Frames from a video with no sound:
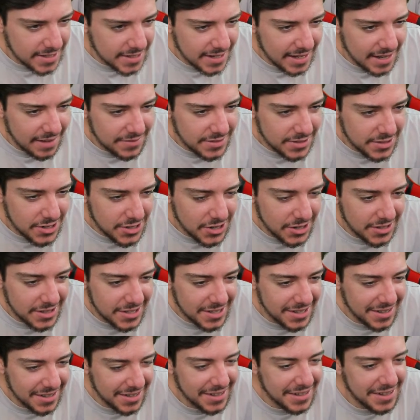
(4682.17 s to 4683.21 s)
Gonna have to join
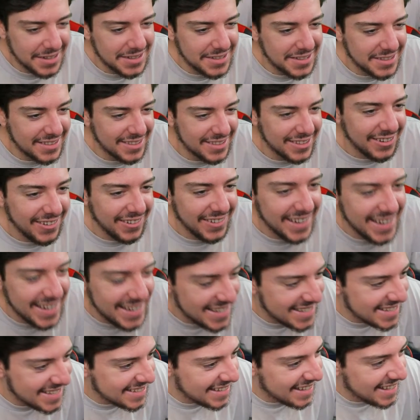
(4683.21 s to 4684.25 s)

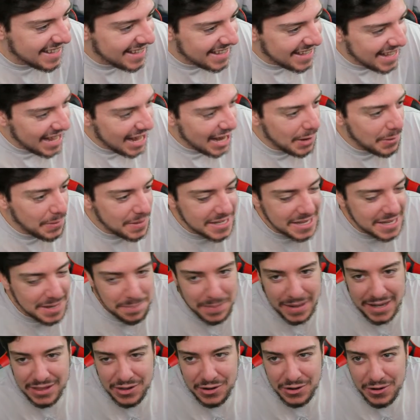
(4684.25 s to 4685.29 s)
Luis El
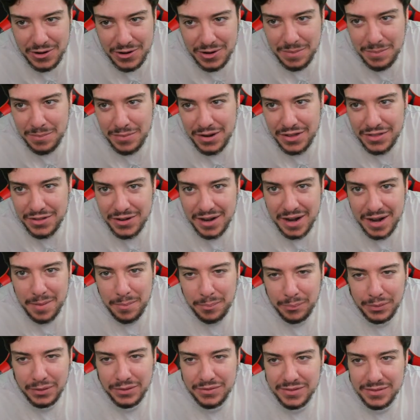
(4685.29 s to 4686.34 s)
Padron, brother.
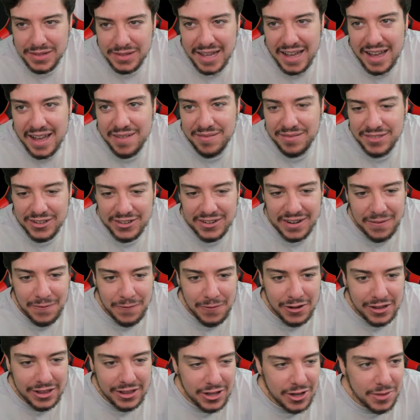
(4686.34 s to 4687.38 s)
Damn, dude. I
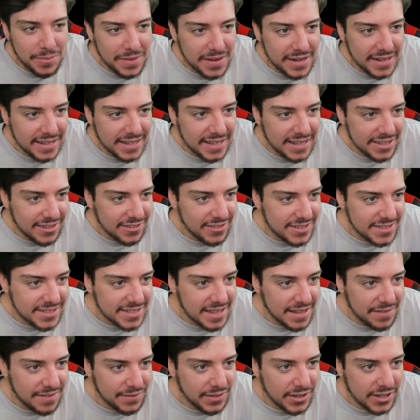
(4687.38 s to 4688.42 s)
really hope I didn't get you into
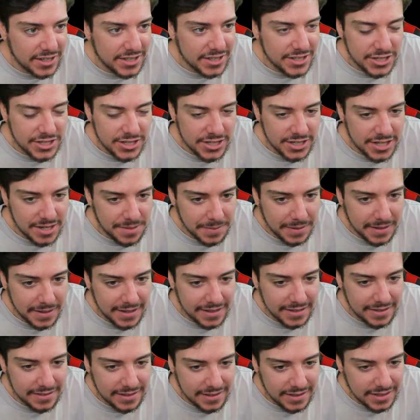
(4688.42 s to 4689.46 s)
that fucking
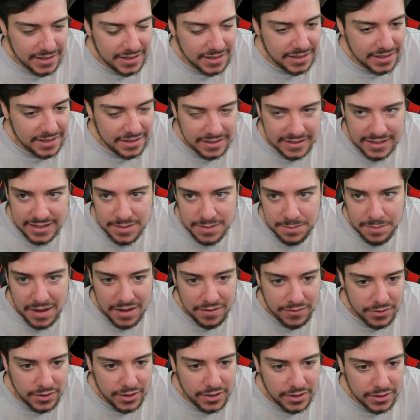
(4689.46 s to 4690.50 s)
GBPJPY. Ah, that's my
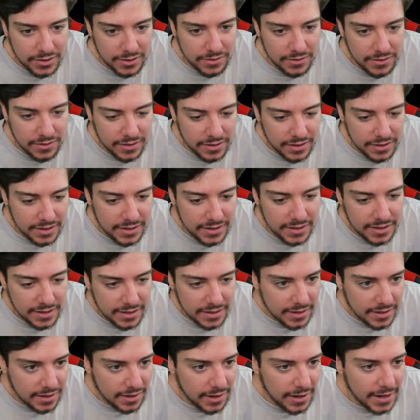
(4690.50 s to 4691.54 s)
fault, dude.
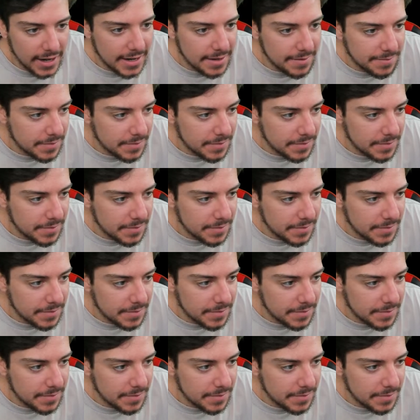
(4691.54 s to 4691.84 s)
All right.